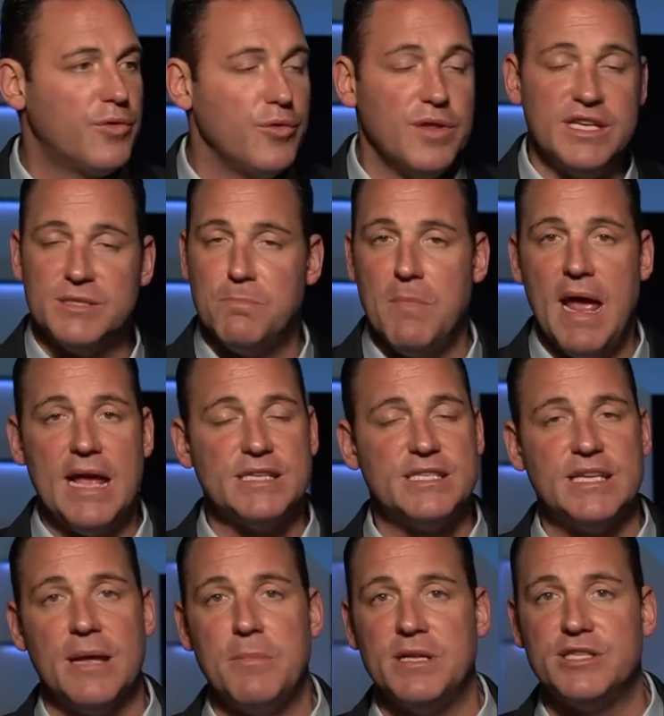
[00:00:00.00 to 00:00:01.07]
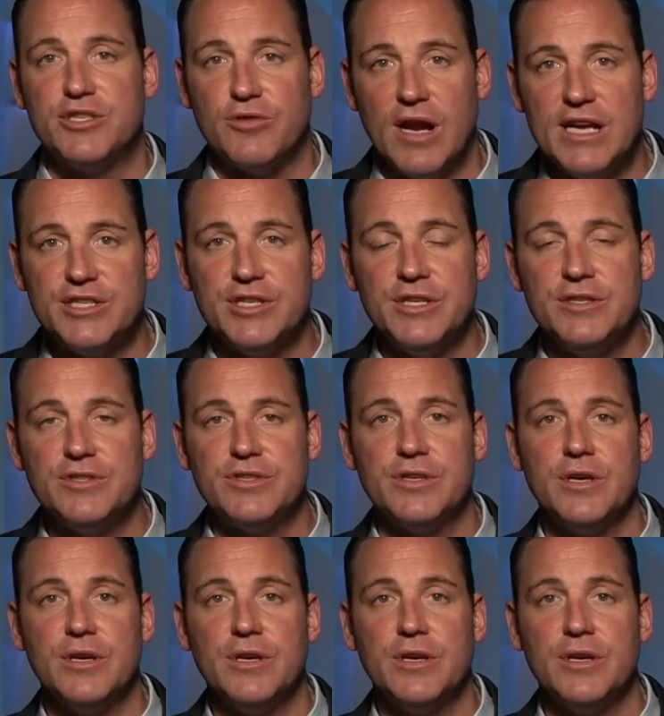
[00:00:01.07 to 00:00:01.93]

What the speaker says: through these mass demonstrations.